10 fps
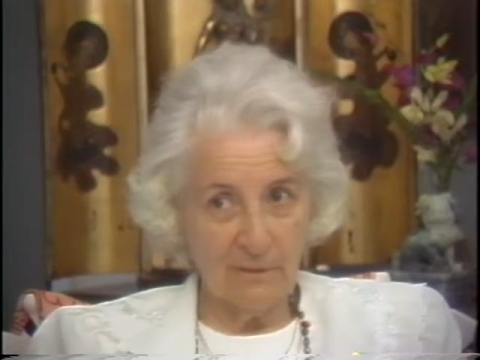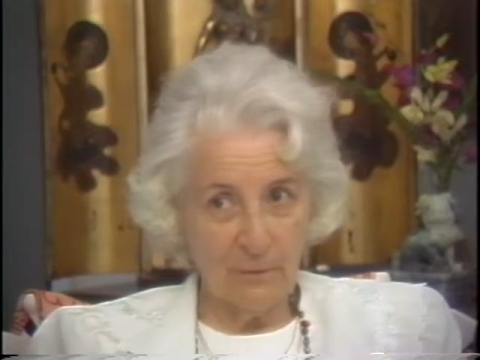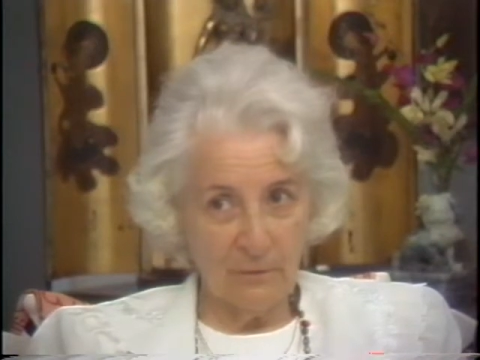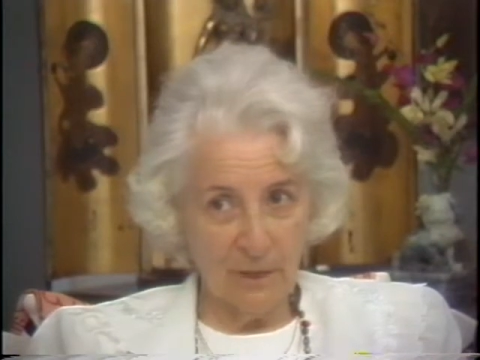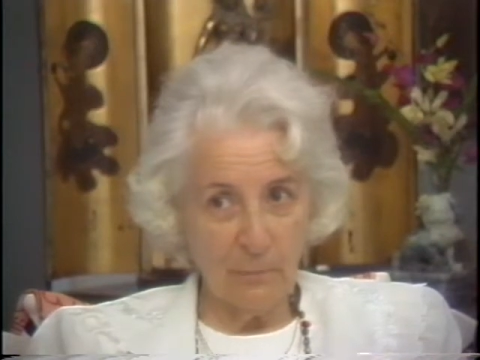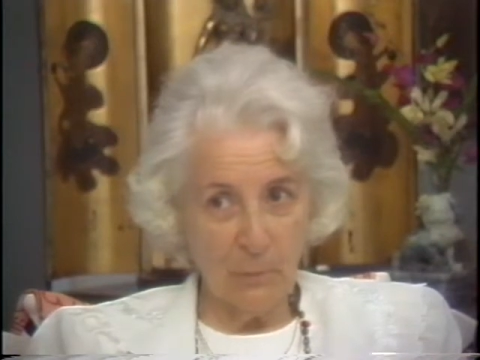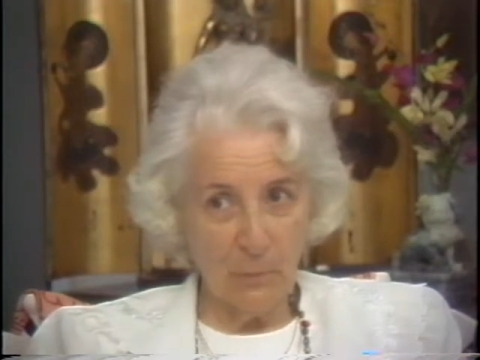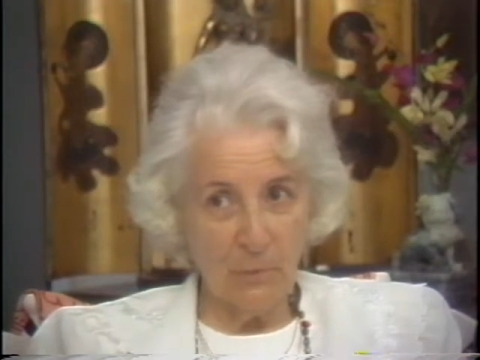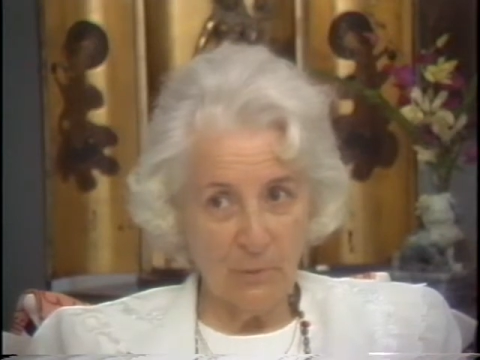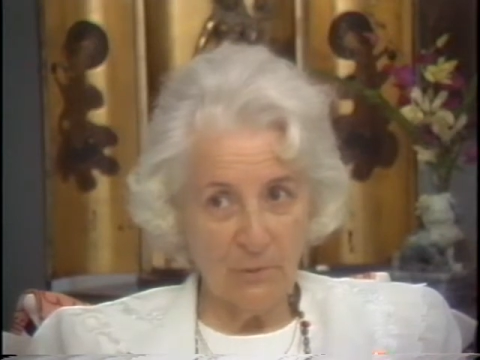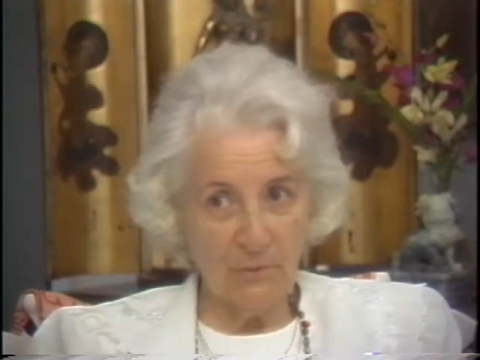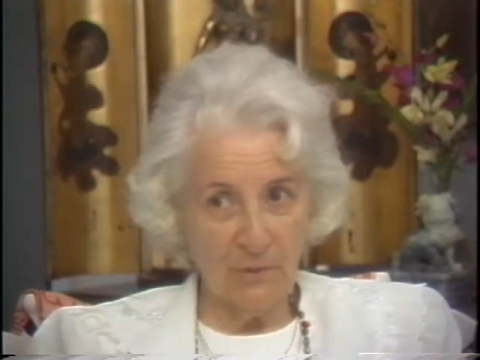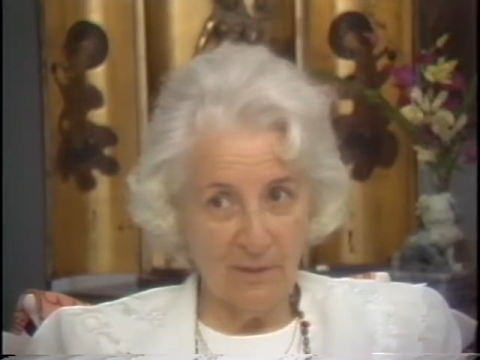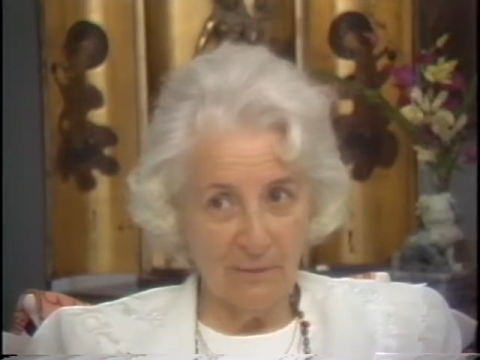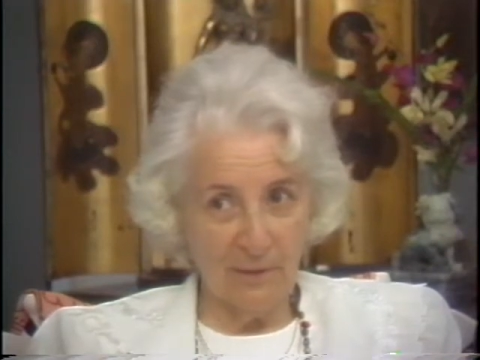to that proportion
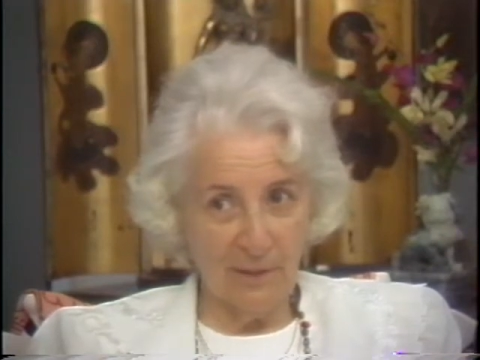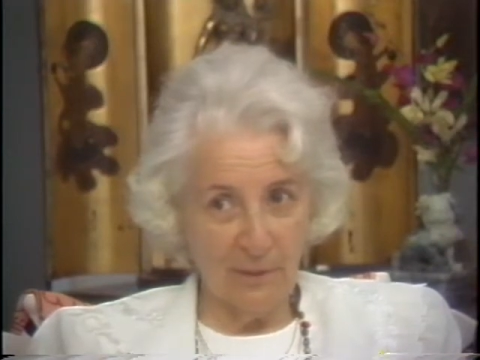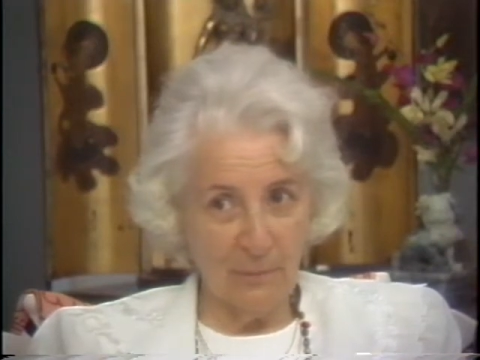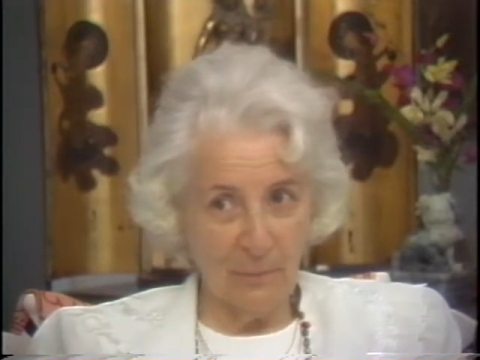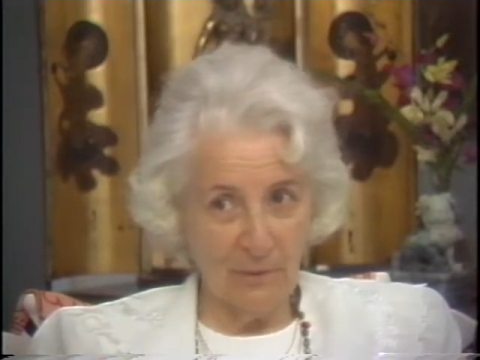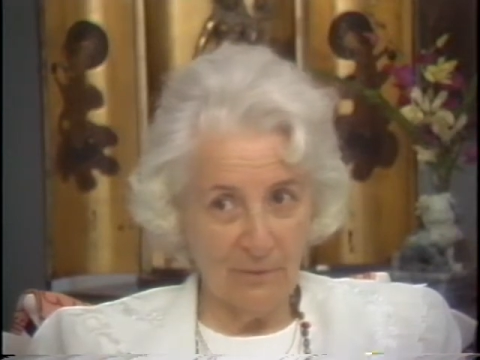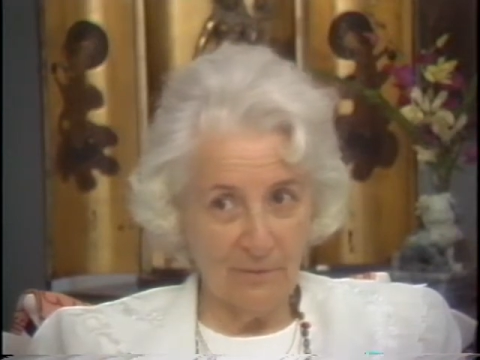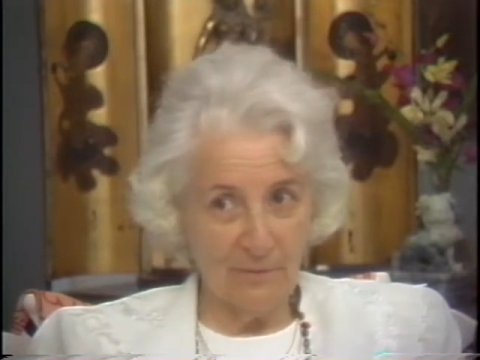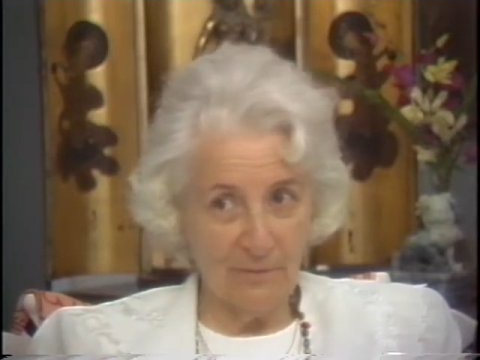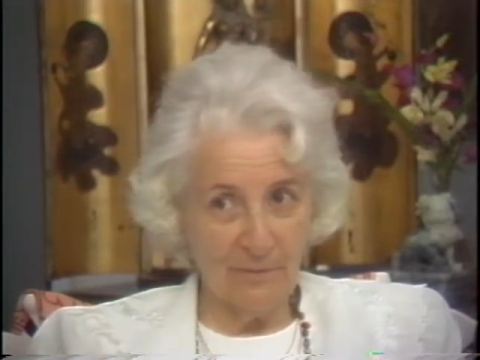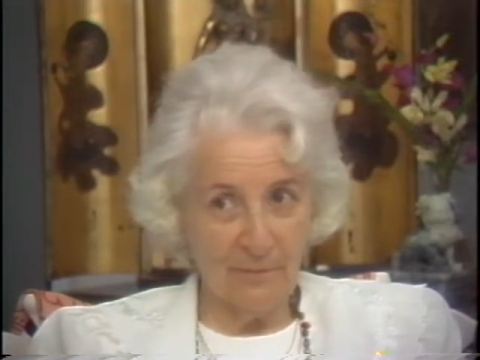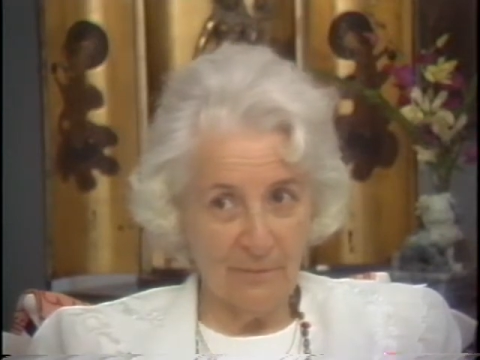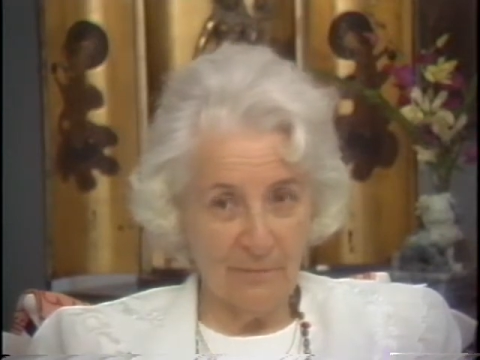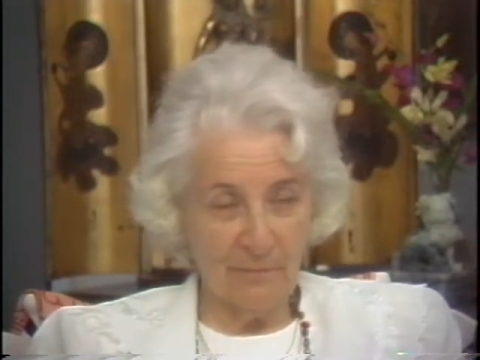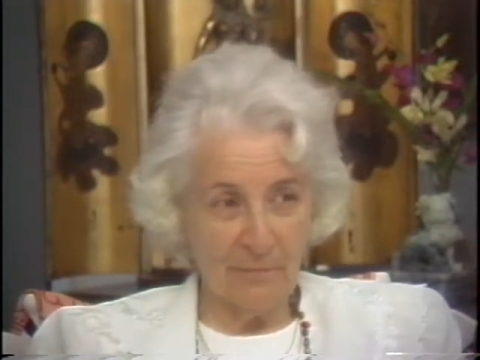you have enlightenment.
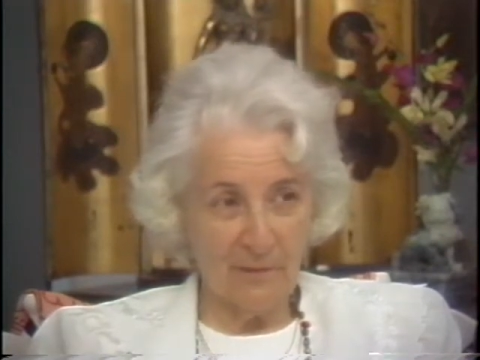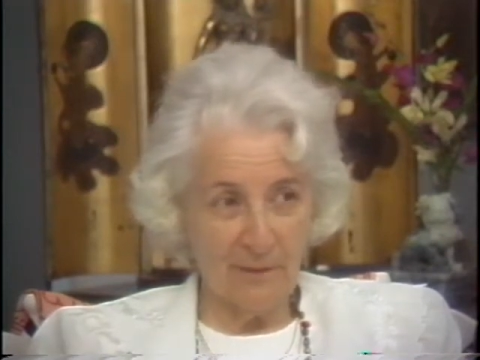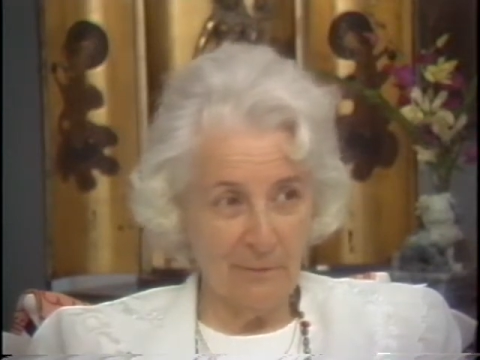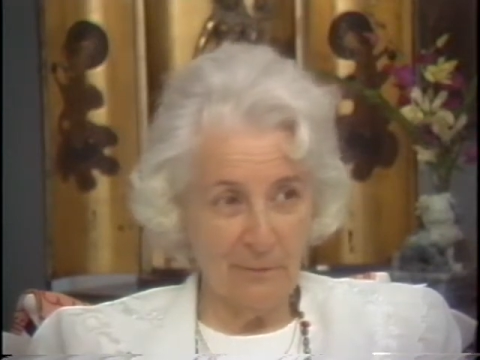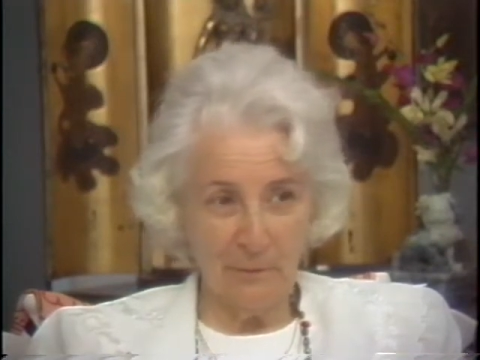If